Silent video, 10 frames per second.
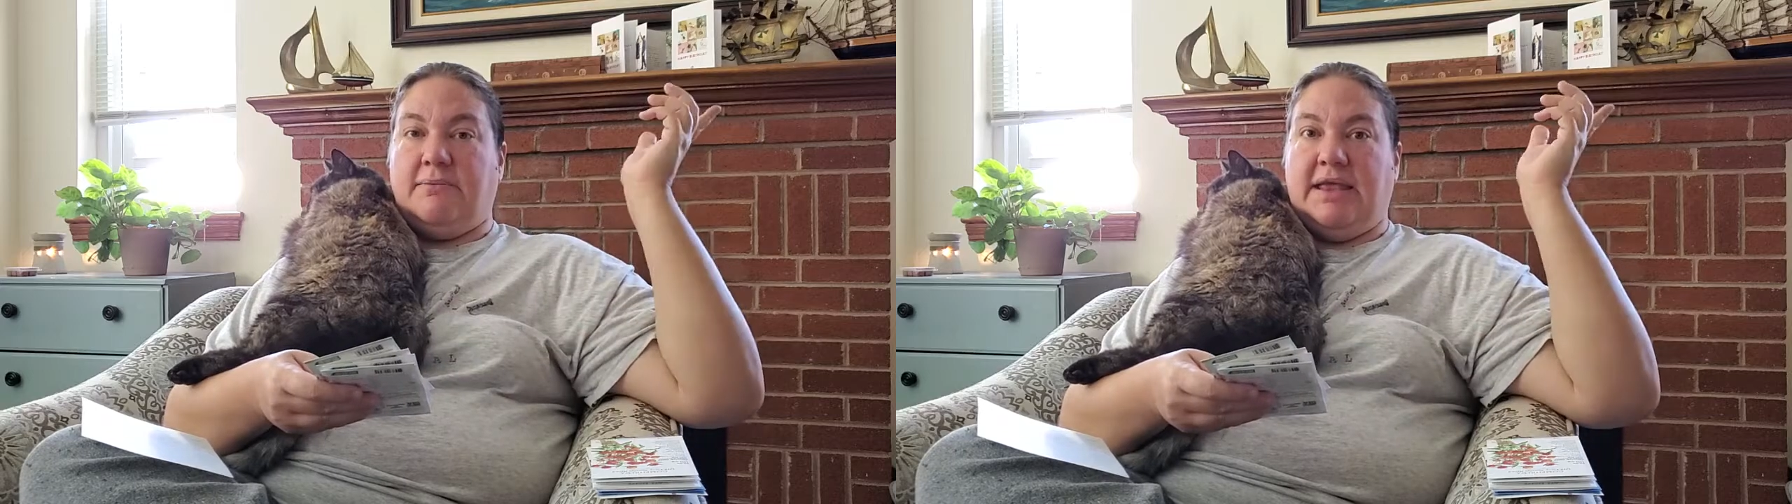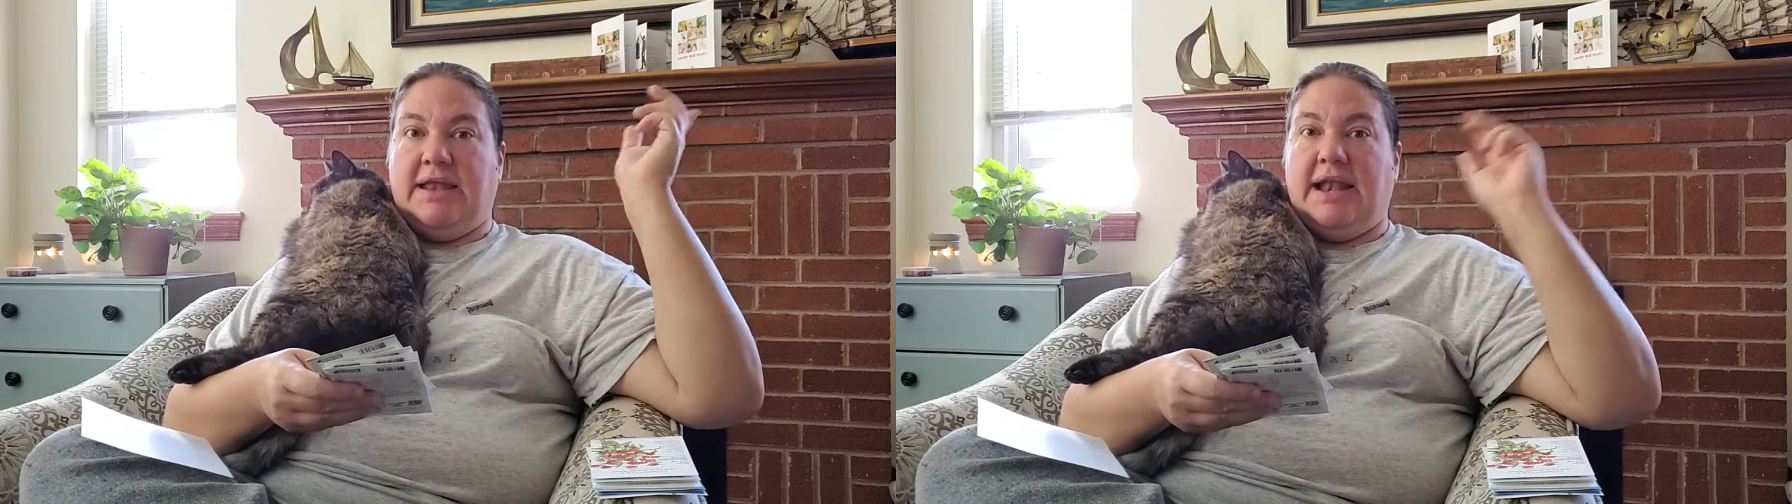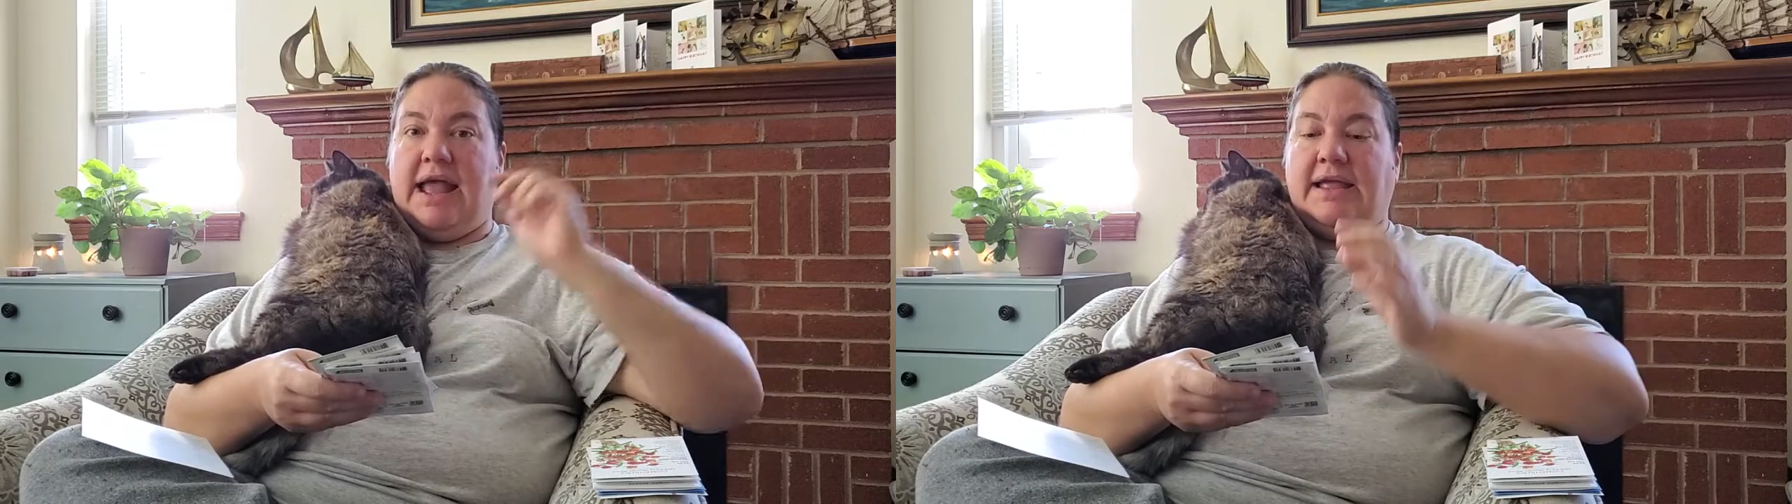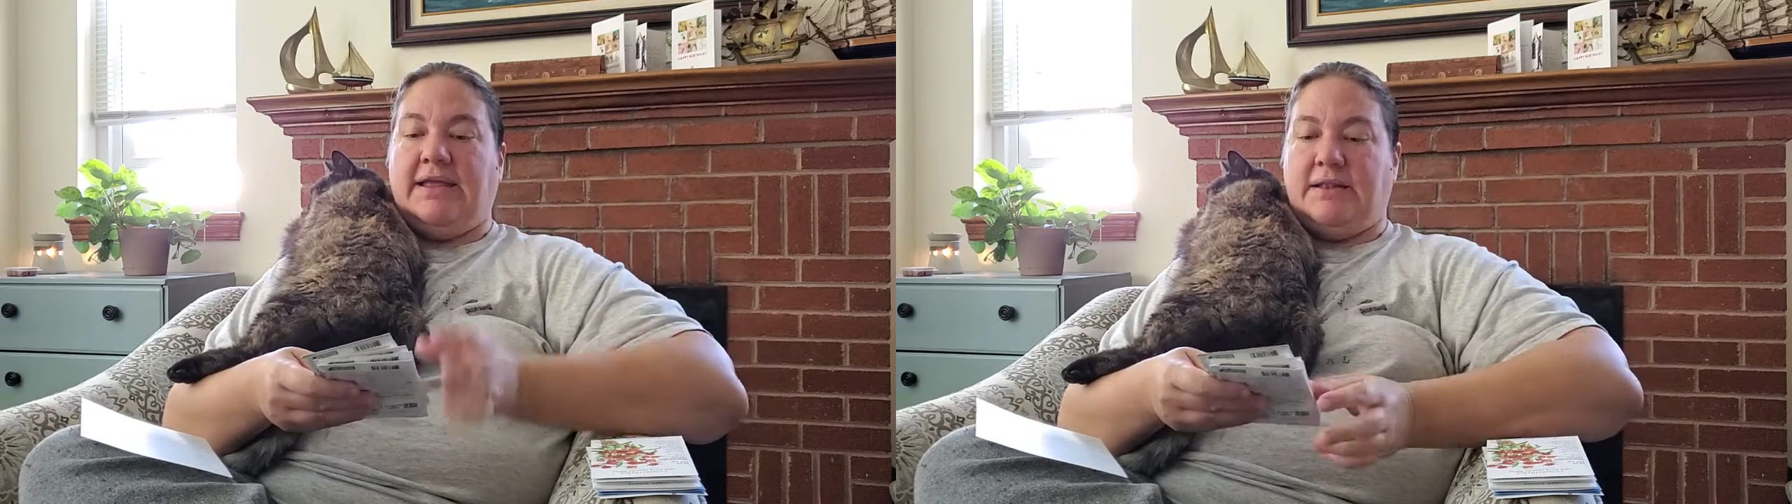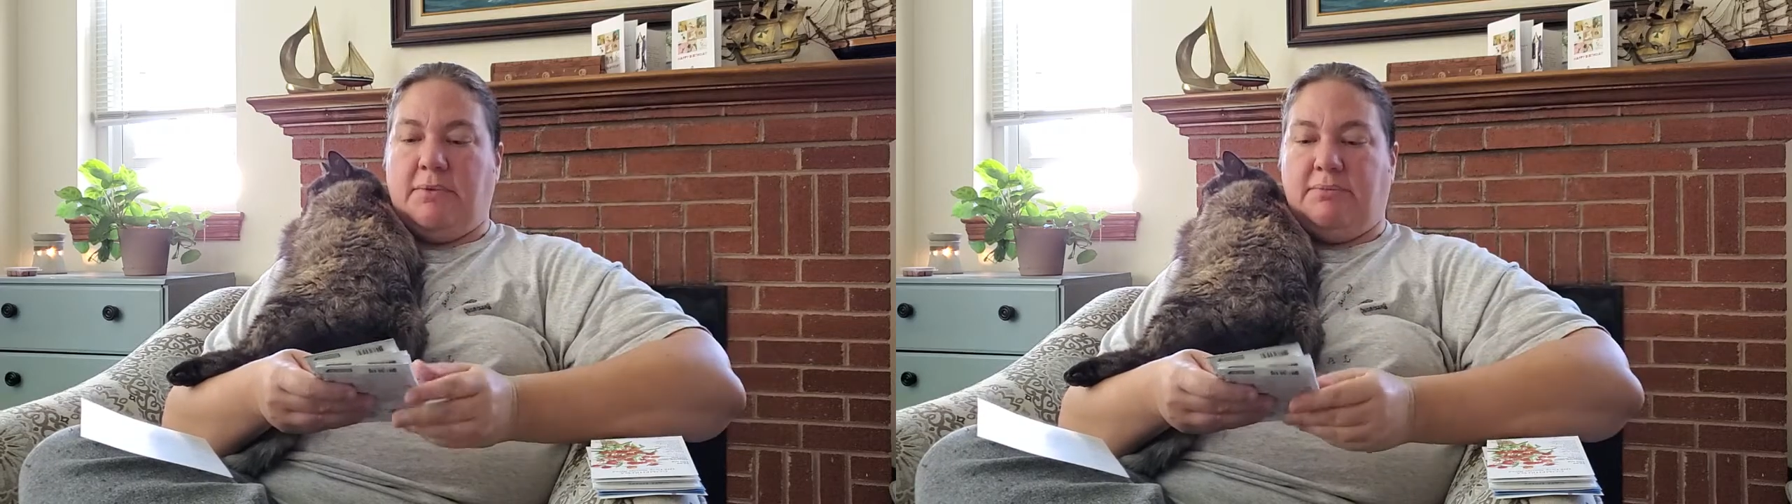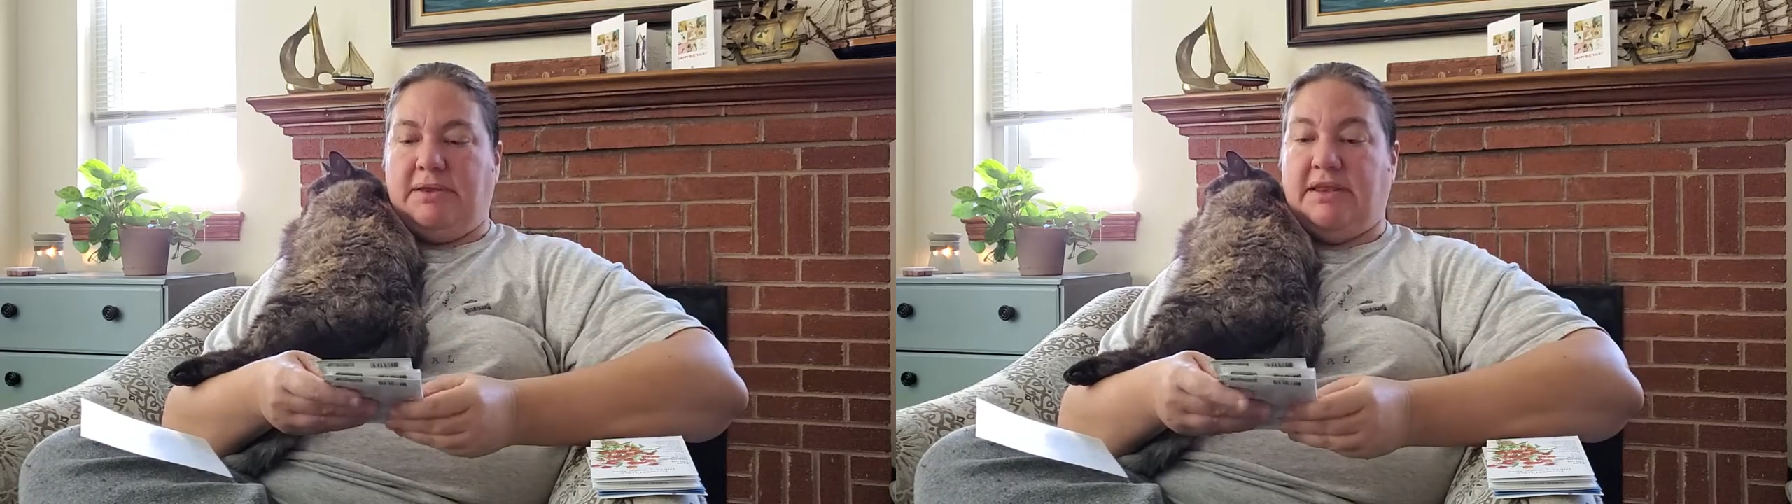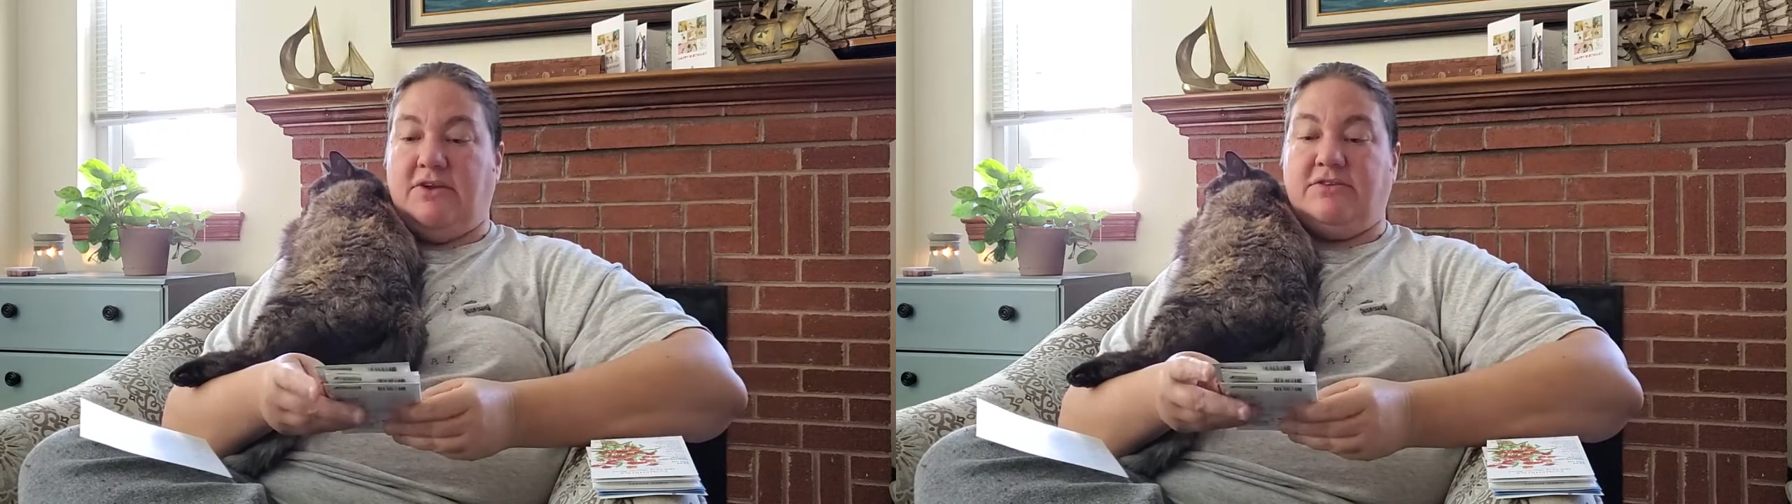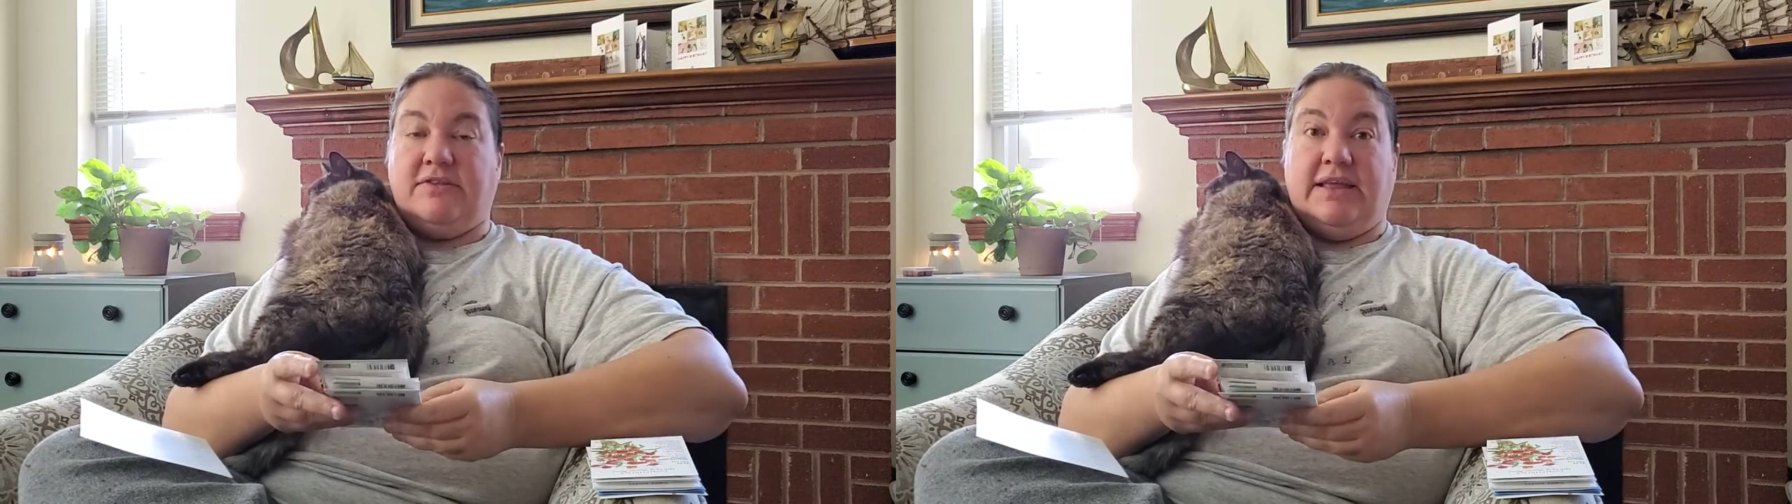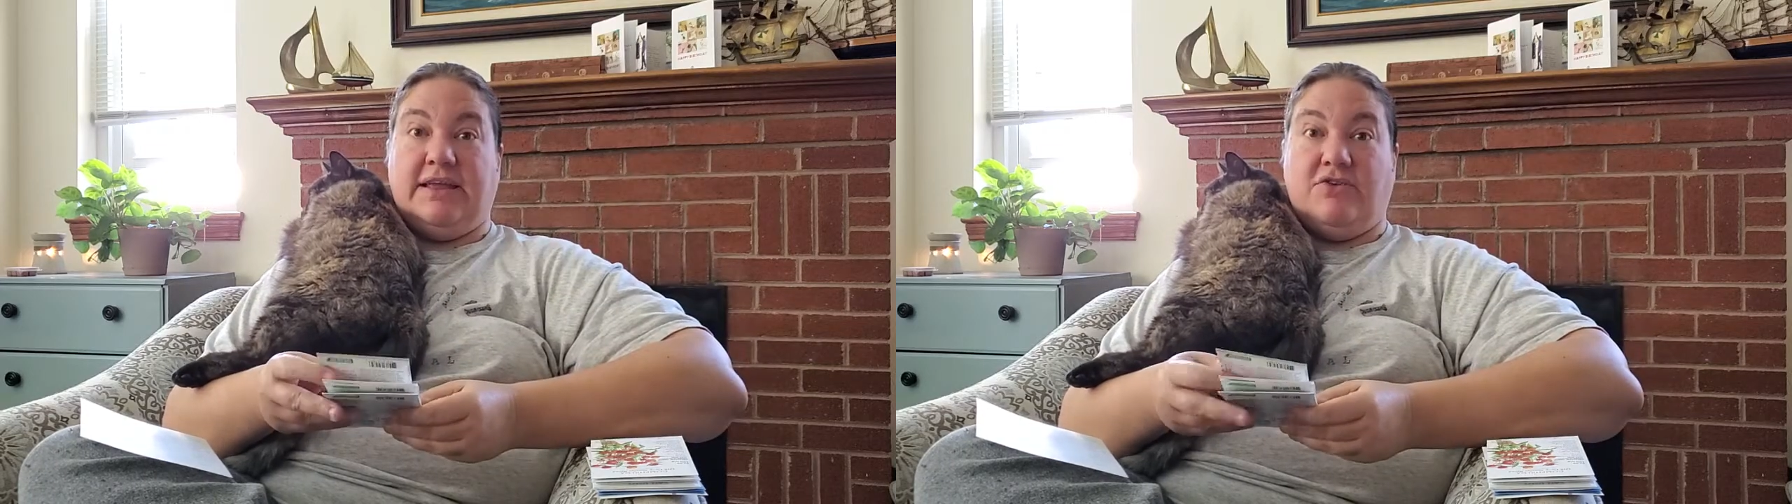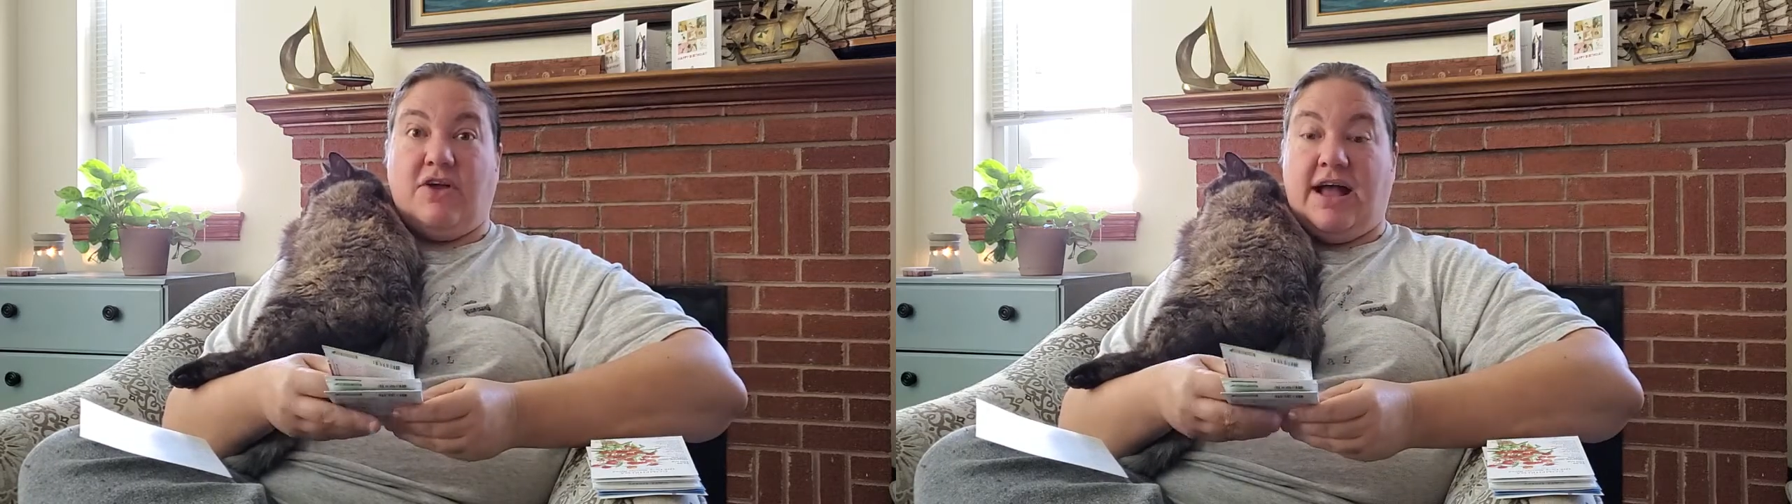in and hanging them up in here so they
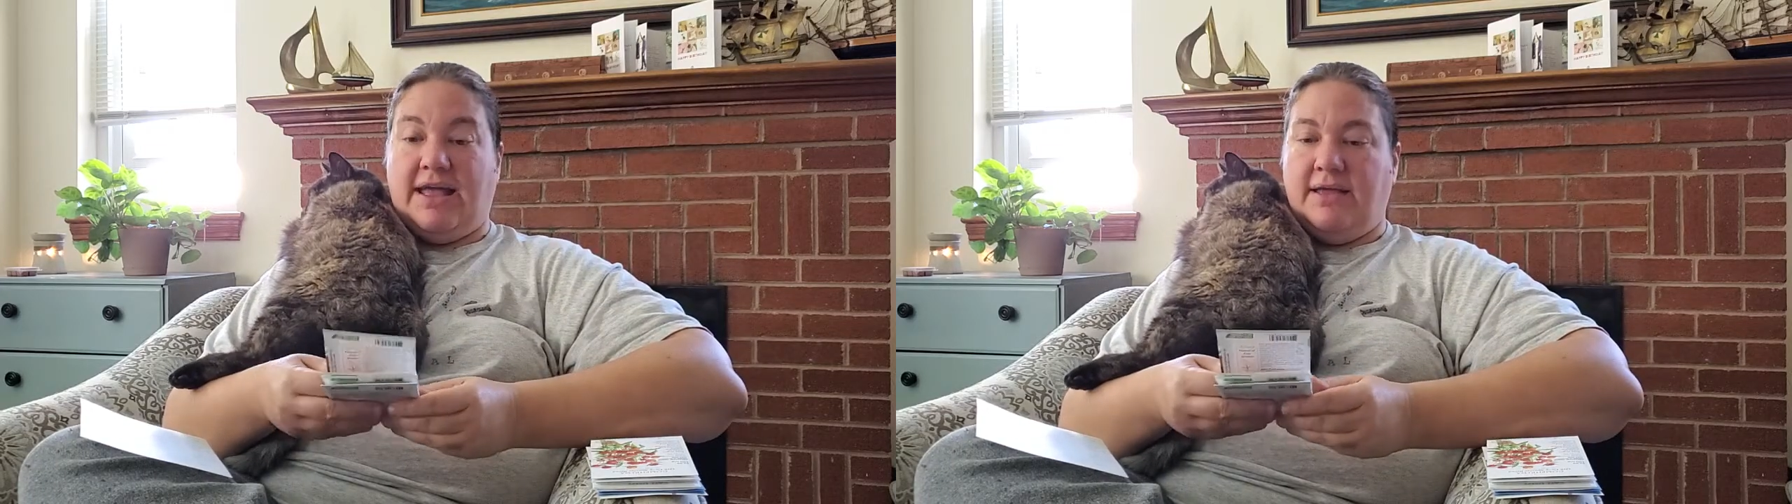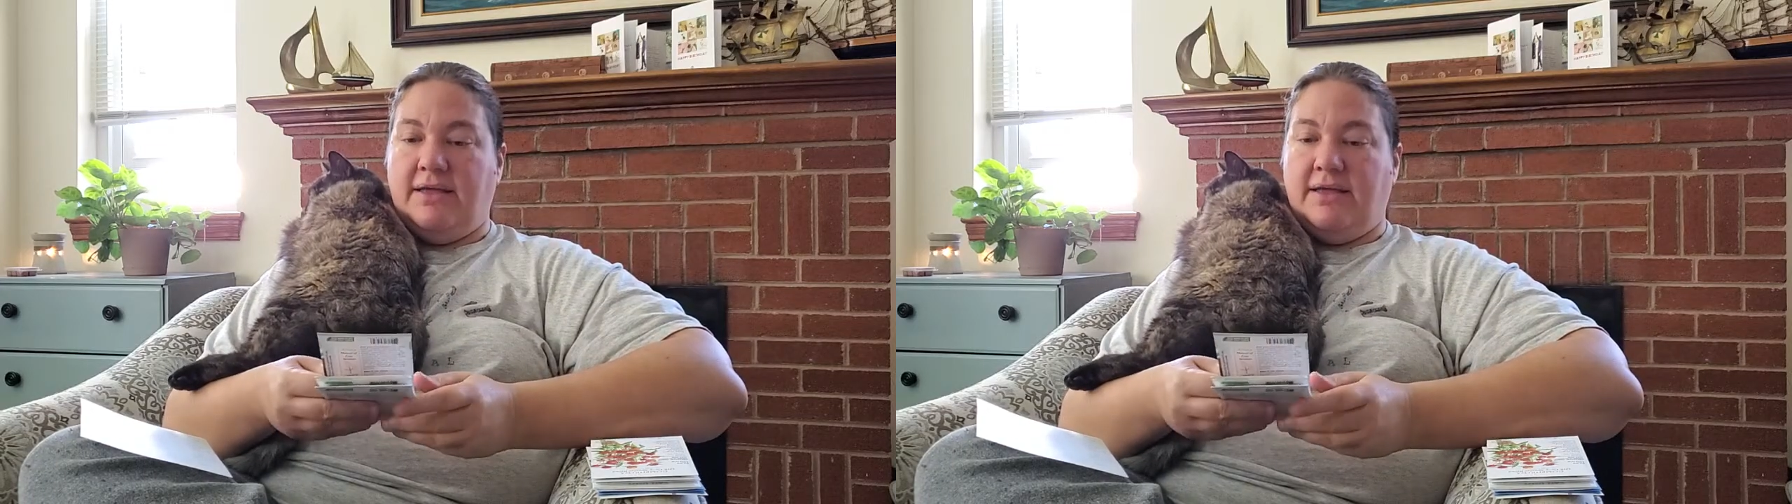can dry.